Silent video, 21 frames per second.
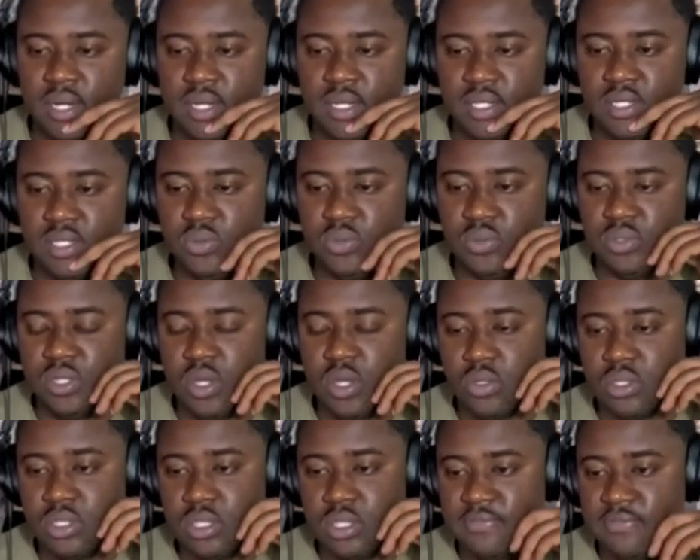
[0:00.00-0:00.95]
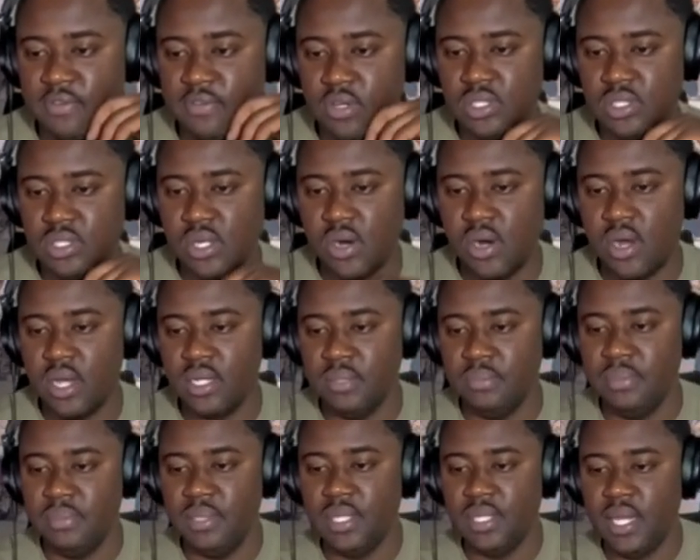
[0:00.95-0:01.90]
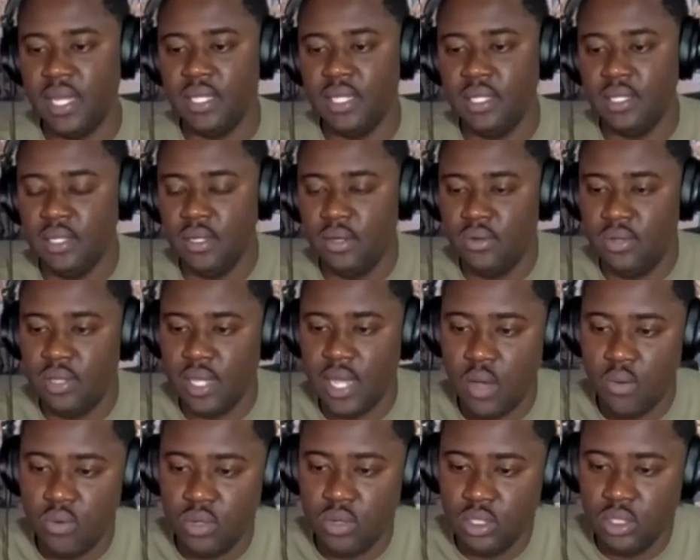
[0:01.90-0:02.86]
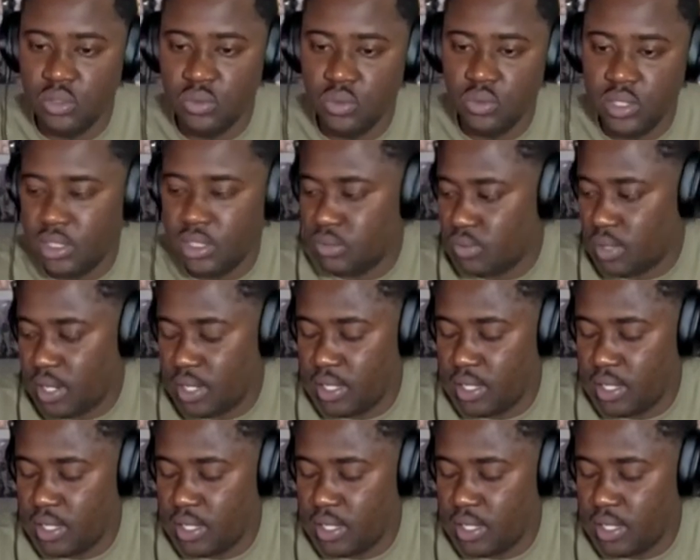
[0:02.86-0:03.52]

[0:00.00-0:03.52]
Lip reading: You go to the first sergeant and be like, okay, I want to do this, right?